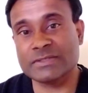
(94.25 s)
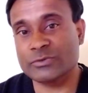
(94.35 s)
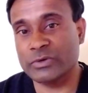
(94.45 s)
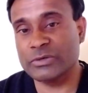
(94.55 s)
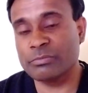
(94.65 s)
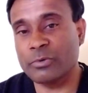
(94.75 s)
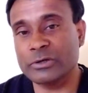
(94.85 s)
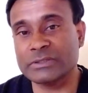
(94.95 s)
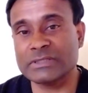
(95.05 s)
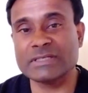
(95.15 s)
It's quite
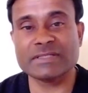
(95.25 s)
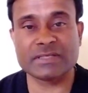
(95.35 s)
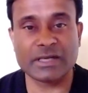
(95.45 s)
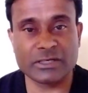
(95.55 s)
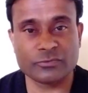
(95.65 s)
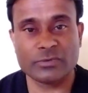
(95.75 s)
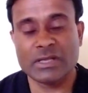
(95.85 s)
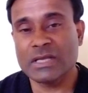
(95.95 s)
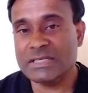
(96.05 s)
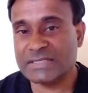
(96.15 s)
important. It's the kind of
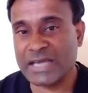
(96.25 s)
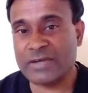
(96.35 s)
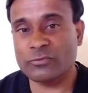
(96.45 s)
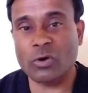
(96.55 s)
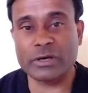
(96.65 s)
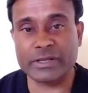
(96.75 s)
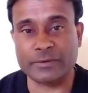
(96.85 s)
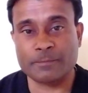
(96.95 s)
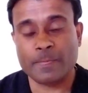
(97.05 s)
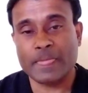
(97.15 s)

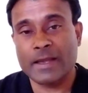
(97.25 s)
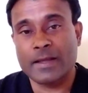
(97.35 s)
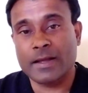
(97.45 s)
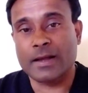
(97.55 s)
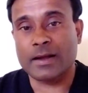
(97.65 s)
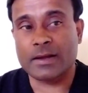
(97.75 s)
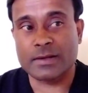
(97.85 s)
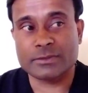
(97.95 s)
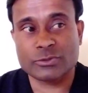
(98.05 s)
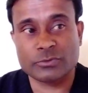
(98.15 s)
scaffolding
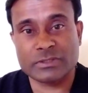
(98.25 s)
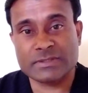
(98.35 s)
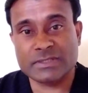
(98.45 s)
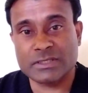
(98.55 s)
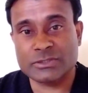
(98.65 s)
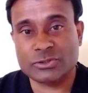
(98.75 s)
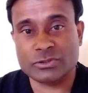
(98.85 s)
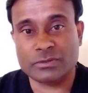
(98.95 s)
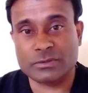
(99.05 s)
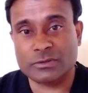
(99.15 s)
to a research
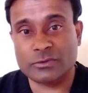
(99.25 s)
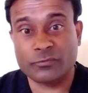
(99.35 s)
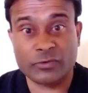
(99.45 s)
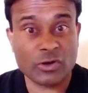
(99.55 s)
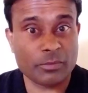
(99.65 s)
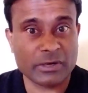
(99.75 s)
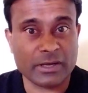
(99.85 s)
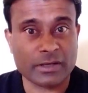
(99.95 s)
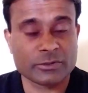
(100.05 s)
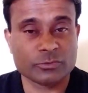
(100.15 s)

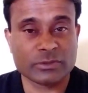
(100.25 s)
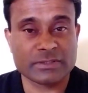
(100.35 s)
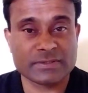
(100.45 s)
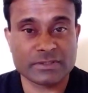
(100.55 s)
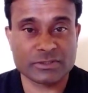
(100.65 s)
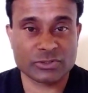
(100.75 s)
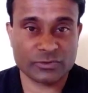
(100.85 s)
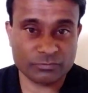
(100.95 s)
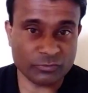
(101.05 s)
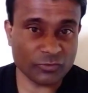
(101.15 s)
phenomena, to a research
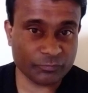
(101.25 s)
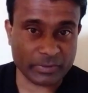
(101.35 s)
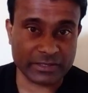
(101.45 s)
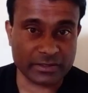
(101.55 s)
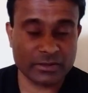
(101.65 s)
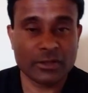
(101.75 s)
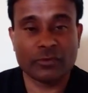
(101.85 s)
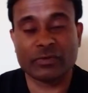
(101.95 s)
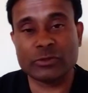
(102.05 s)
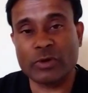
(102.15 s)
movement,
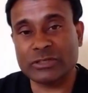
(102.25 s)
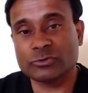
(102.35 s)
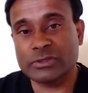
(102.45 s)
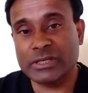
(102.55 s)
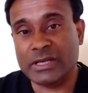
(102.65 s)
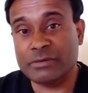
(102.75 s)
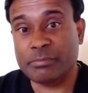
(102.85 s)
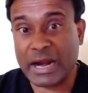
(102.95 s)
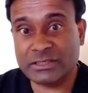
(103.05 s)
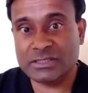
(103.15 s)
when you actually
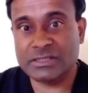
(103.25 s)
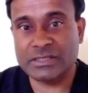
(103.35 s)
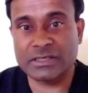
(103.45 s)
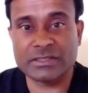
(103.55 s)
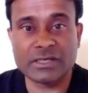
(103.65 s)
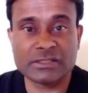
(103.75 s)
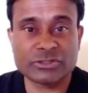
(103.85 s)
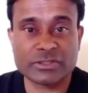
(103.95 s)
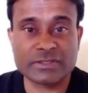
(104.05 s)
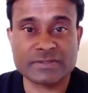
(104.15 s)
and practically
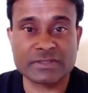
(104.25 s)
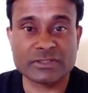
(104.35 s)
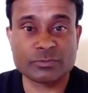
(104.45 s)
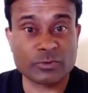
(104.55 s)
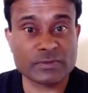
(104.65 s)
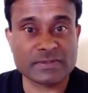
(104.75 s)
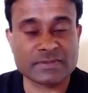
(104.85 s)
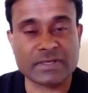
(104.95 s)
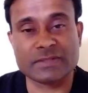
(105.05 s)
indulge in a research process.